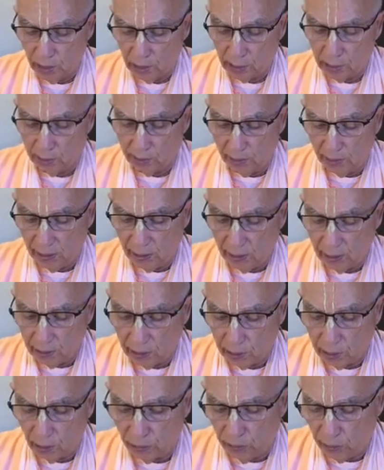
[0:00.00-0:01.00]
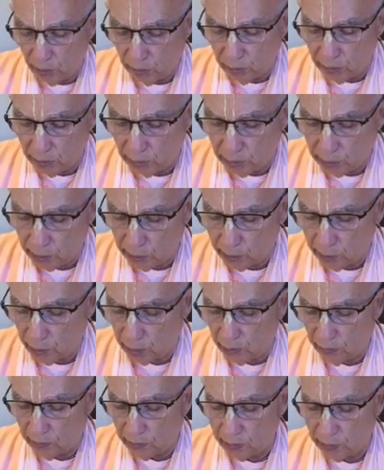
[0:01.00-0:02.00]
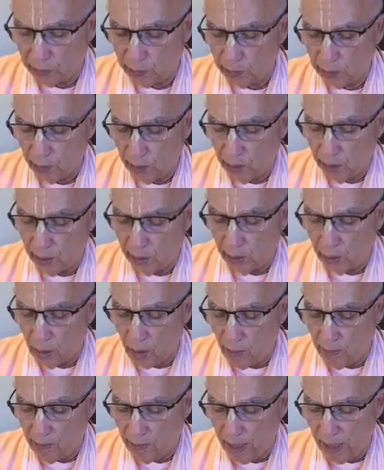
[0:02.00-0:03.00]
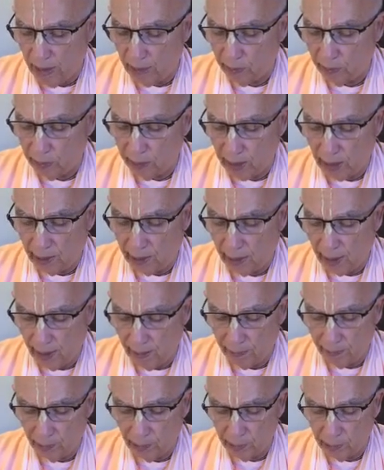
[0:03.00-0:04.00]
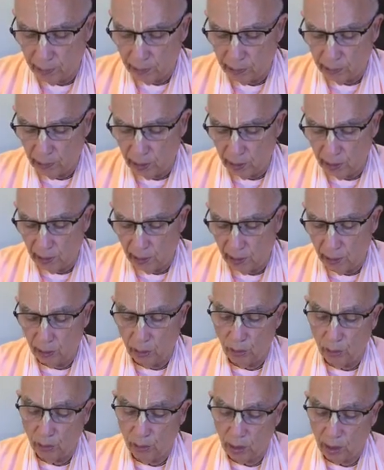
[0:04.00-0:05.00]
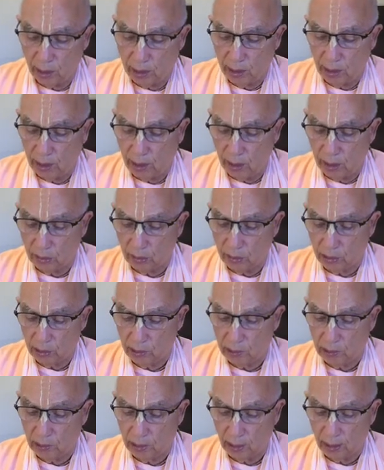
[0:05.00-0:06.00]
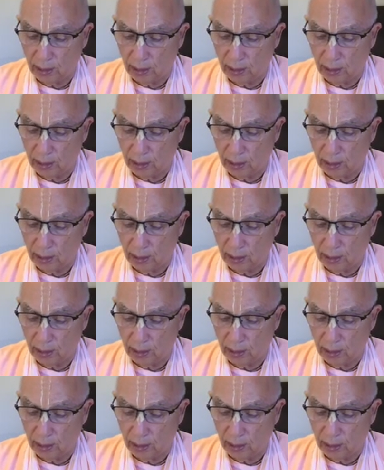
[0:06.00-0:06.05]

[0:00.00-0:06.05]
as being his devotees and servants. They are all mad with that happiness and they know nothing else.